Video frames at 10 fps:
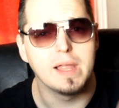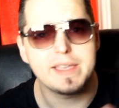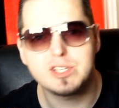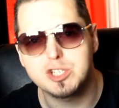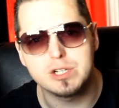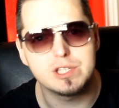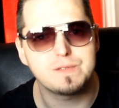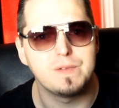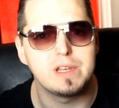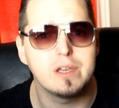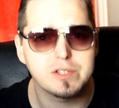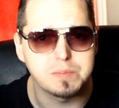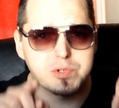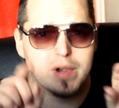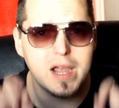Like, share this video,
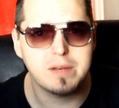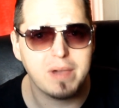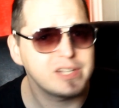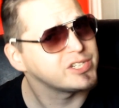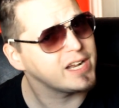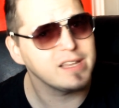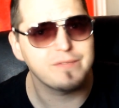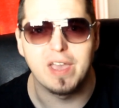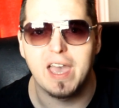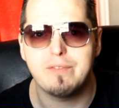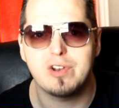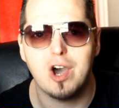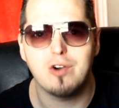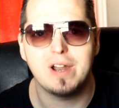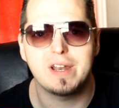subscribe to my channel if you haven't
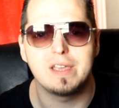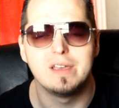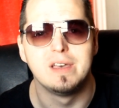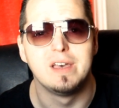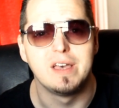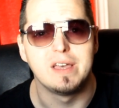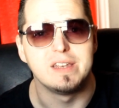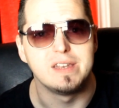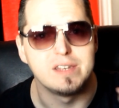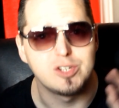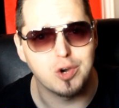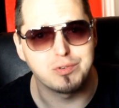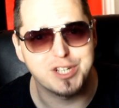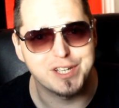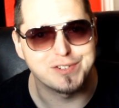already.
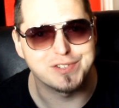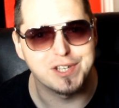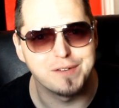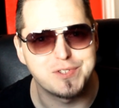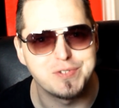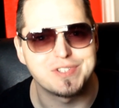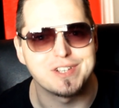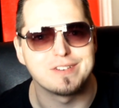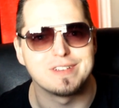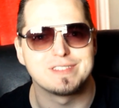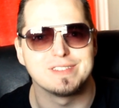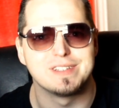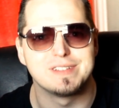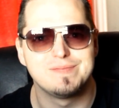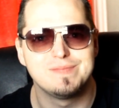Don't take yourself too seriously.